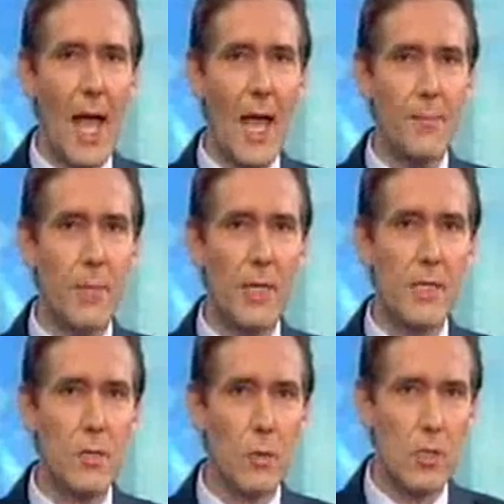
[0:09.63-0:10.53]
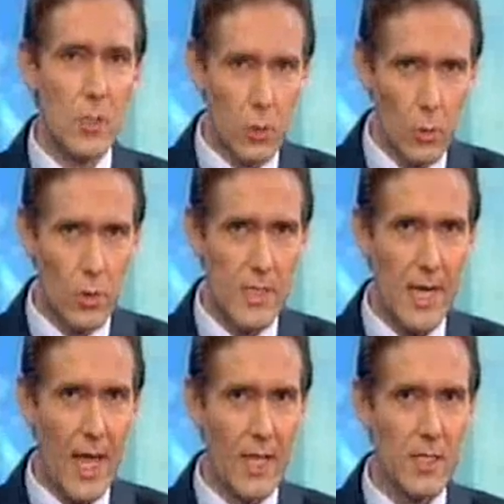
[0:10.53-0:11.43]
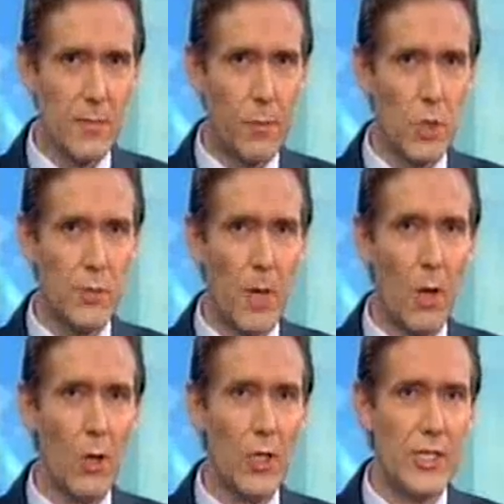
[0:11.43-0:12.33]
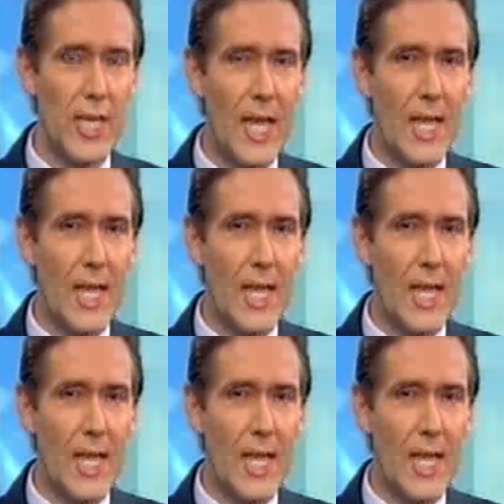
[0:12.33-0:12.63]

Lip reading: and political tools it has to push Poland